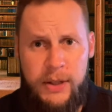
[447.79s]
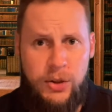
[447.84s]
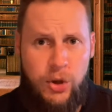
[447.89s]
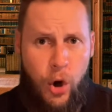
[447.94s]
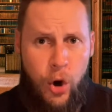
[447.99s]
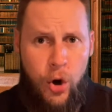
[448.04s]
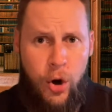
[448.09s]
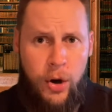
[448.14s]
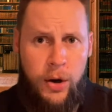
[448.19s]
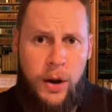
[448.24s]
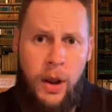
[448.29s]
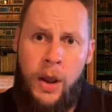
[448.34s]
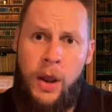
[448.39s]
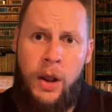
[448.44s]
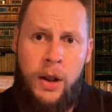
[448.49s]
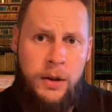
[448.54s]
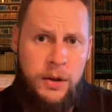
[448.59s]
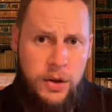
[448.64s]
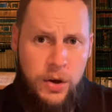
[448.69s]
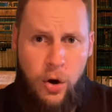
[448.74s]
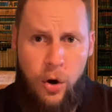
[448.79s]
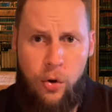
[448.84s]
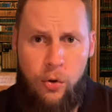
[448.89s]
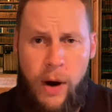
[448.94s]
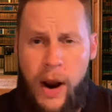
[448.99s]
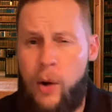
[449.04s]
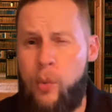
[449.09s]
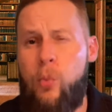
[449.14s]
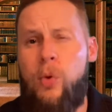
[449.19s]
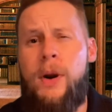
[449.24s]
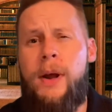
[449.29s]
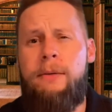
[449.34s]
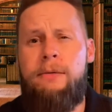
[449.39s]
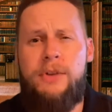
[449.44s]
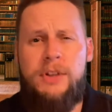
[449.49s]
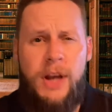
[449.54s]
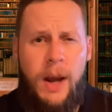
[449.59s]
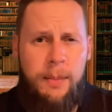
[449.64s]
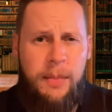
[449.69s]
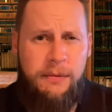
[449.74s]
turn to go around whatever
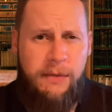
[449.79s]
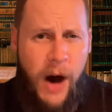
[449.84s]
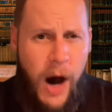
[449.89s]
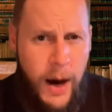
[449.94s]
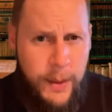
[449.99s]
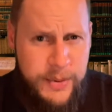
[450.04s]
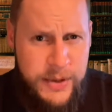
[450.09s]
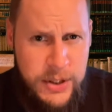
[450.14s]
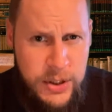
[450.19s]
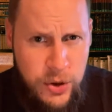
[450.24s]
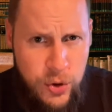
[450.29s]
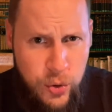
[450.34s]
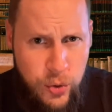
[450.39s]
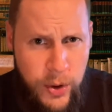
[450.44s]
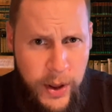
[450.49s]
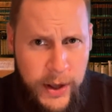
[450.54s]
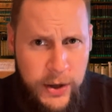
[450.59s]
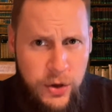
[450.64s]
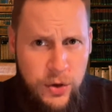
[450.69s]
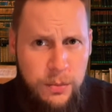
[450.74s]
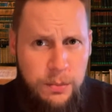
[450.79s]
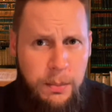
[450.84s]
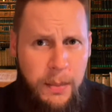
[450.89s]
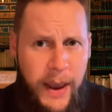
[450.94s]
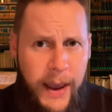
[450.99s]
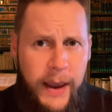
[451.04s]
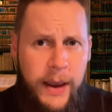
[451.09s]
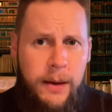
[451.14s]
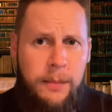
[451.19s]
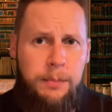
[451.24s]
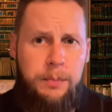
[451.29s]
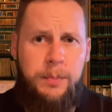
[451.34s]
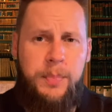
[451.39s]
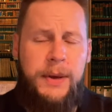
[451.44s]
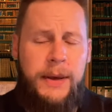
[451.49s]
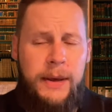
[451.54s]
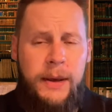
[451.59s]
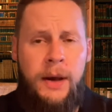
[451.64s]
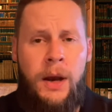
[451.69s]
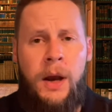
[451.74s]
type of obstacle that you may
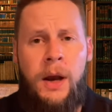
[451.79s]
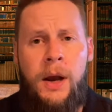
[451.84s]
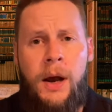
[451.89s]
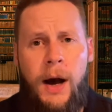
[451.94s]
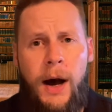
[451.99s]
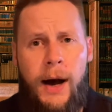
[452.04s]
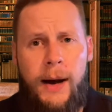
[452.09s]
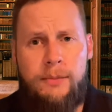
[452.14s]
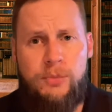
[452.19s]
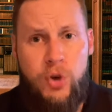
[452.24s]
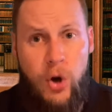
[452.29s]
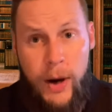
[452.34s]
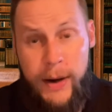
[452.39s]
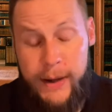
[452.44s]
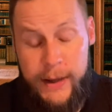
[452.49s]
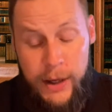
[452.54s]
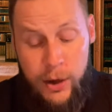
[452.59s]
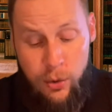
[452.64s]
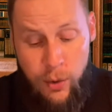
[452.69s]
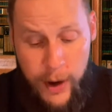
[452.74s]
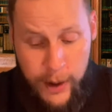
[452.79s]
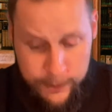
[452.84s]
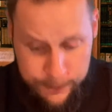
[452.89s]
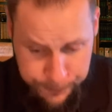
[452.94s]
be trying to get around.